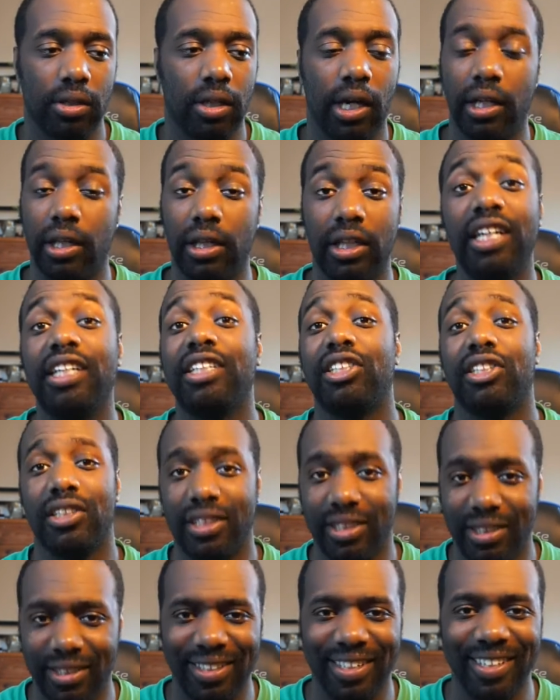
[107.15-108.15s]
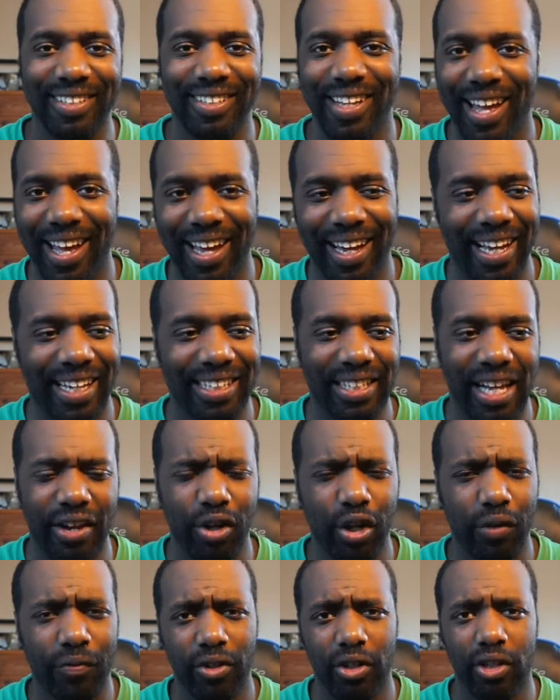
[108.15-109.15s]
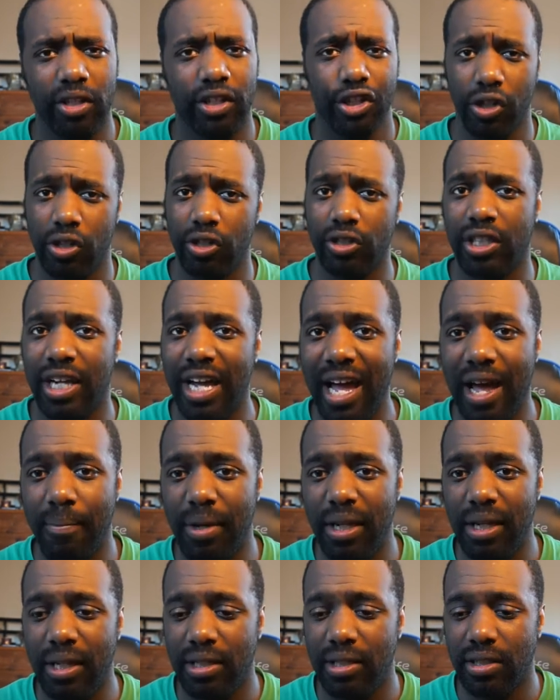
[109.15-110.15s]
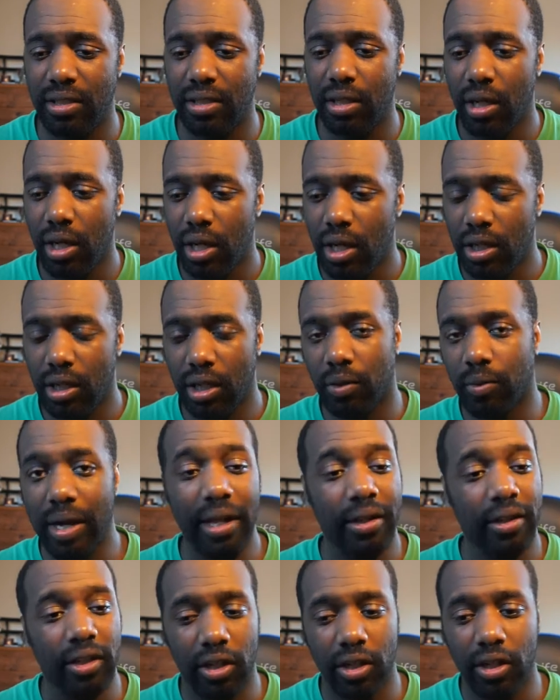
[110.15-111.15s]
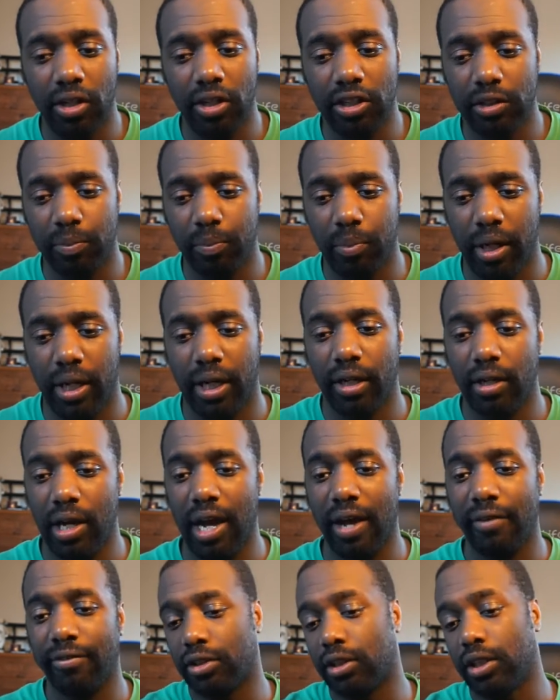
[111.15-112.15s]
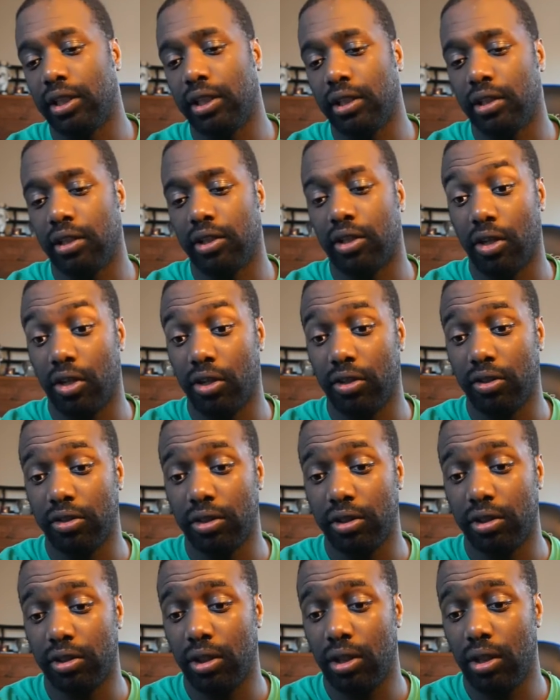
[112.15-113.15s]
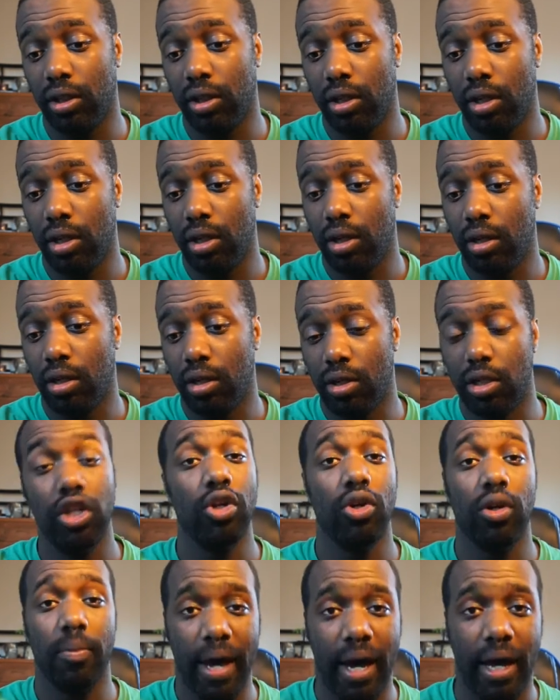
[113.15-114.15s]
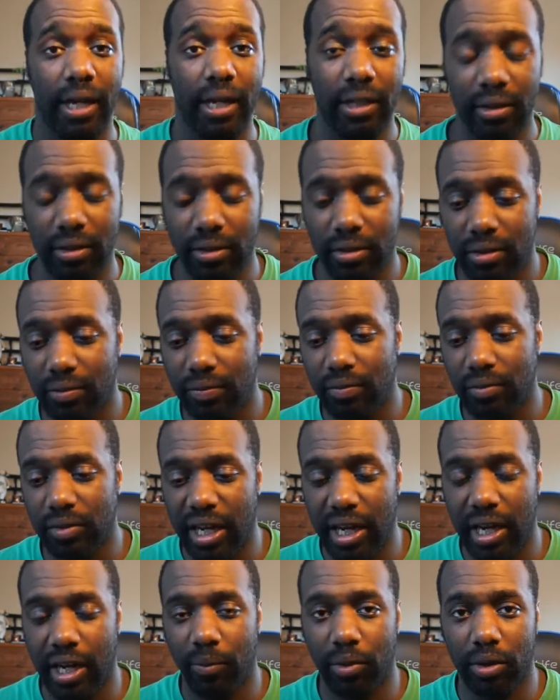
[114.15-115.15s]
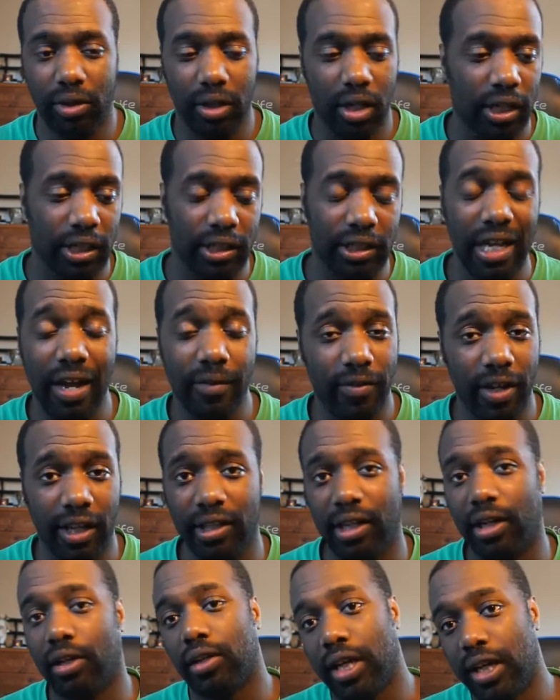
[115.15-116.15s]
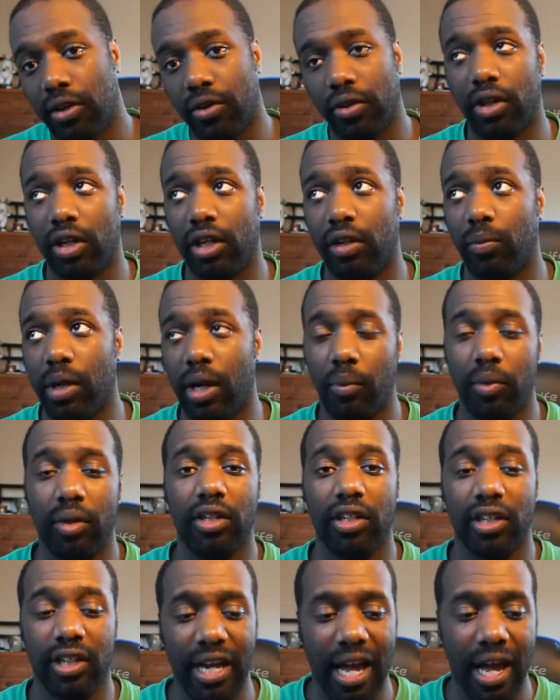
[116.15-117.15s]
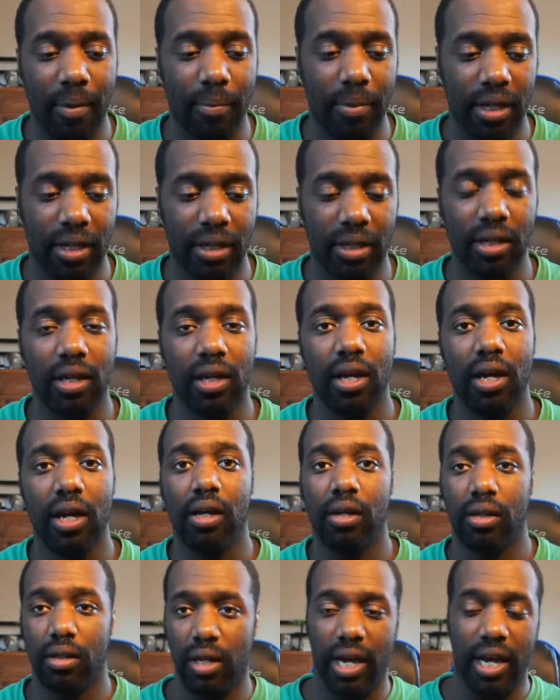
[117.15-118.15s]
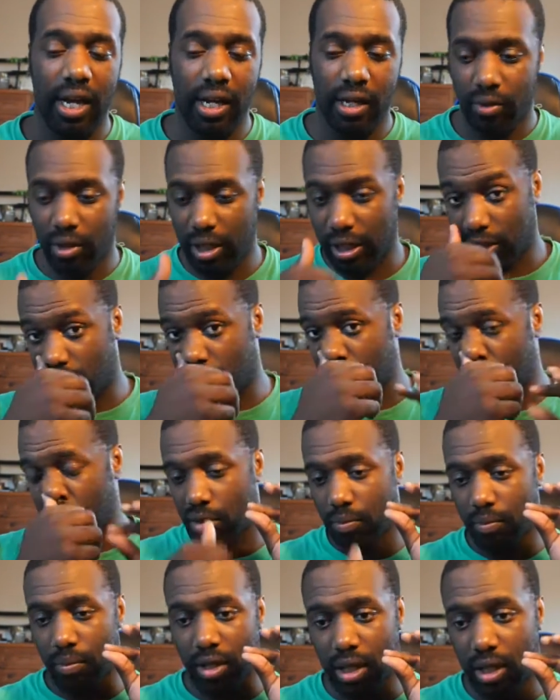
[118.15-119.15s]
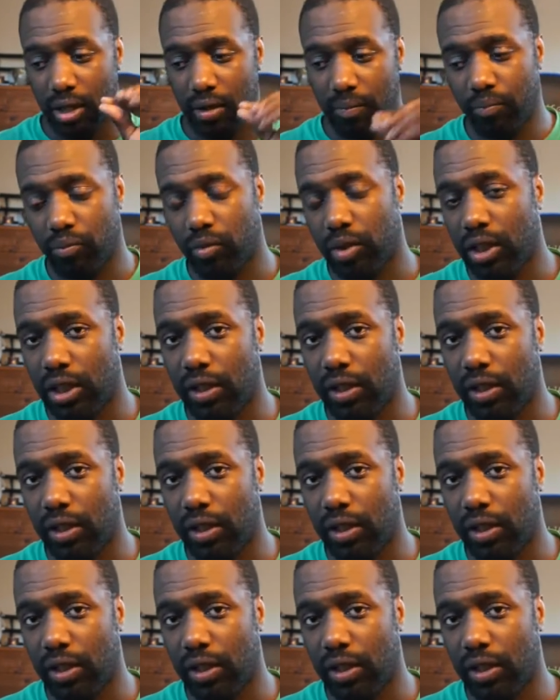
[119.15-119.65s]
unleashing, I guess. I don't know if they're in the girls' cabins, around the girls, but obviously the girls knew about it and were targets. I found out later on when I went in their cabin and they were like showing me the